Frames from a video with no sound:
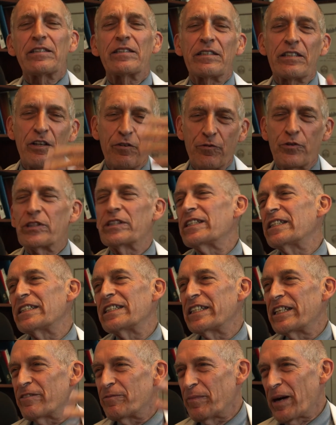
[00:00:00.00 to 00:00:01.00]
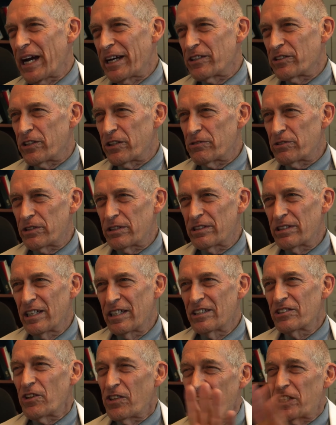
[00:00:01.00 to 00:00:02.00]
and therefore you need to give them higher doses.
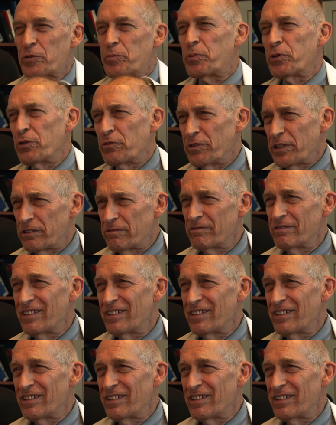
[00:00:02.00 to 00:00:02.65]
So let's prove it.